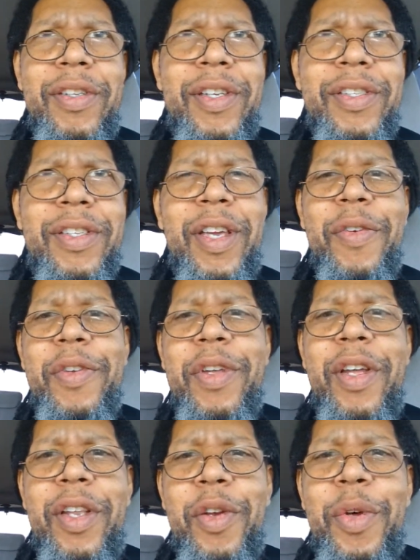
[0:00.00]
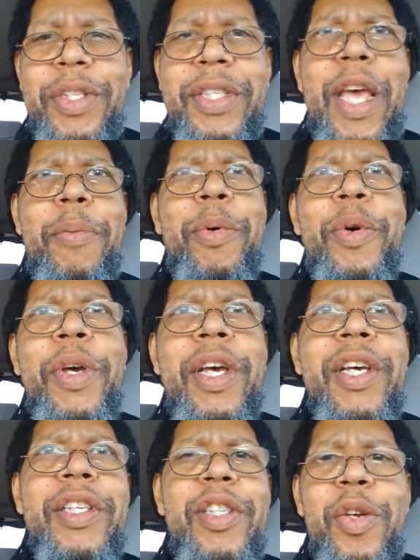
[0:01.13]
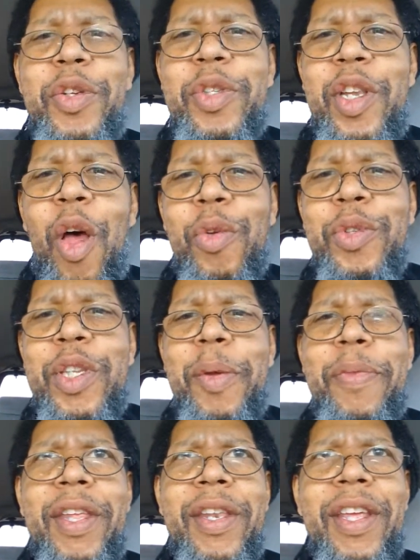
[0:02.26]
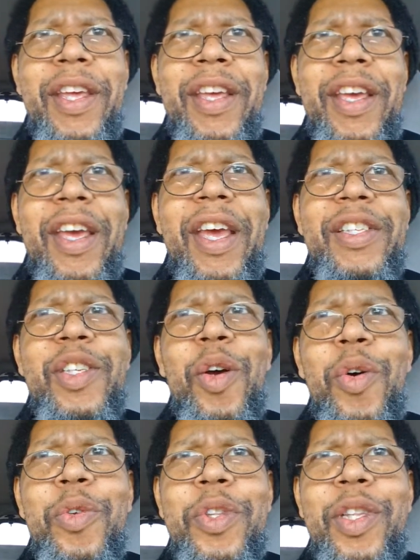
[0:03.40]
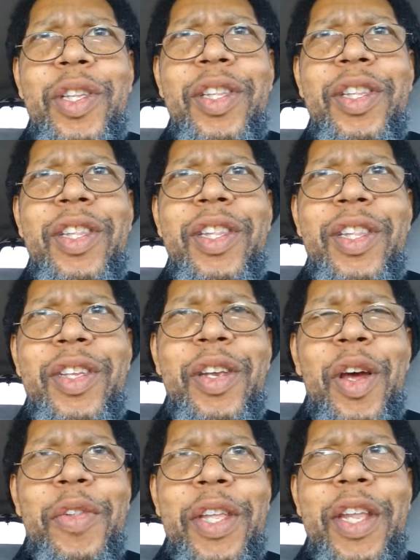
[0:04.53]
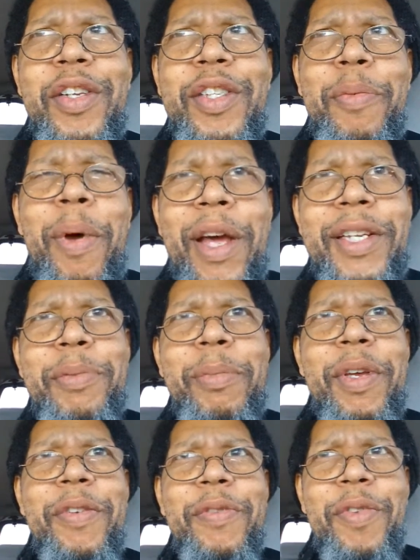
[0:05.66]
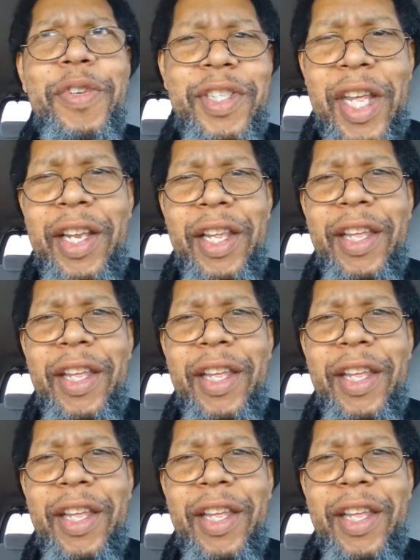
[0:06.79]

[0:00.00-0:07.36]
Let's give a little example. So you stole something, and so, then there's a punishment for stealing.